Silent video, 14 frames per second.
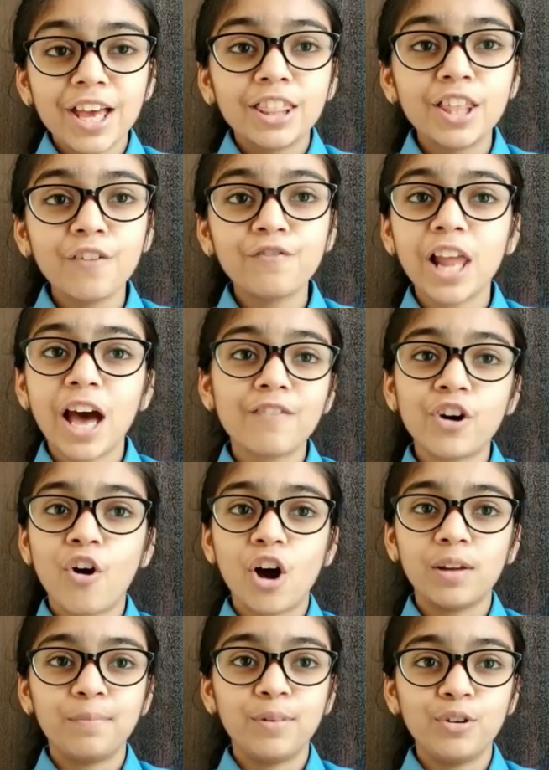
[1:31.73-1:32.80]
the flower
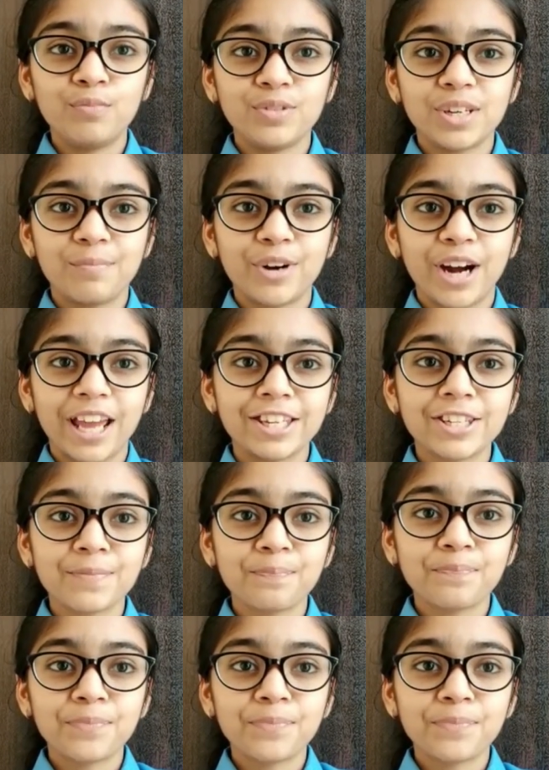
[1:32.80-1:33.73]
all bloomed and bright.